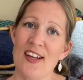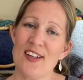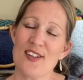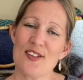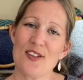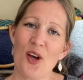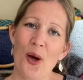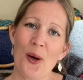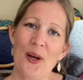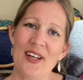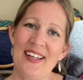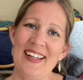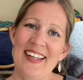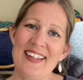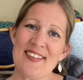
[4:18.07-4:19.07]
So
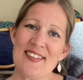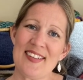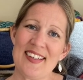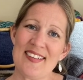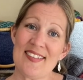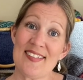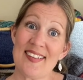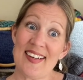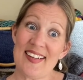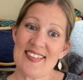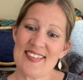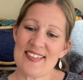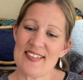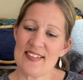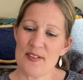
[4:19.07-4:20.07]
let's get
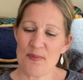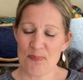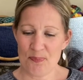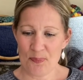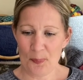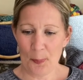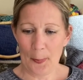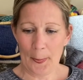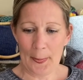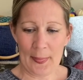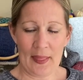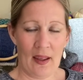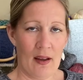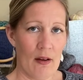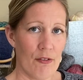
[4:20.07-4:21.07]
started.
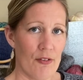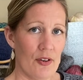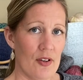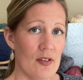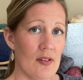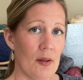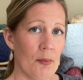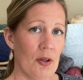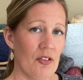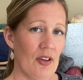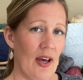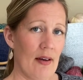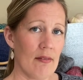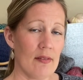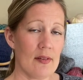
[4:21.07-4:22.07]
First, I'm going to
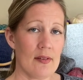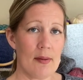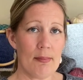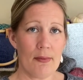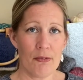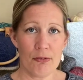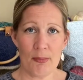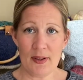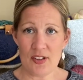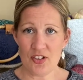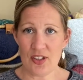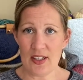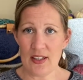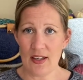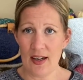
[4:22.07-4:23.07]
have a sip of my
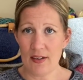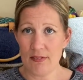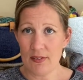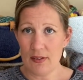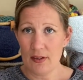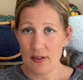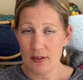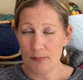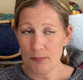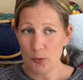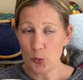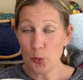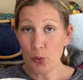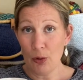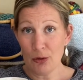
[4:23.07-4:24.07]
tea. I have an
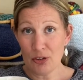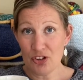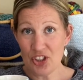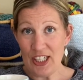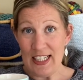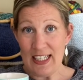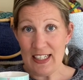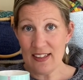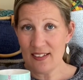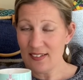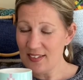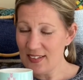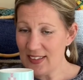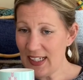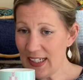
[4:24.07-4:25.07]
oolong tea
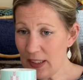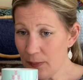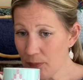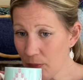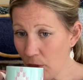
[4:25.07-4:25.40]
today,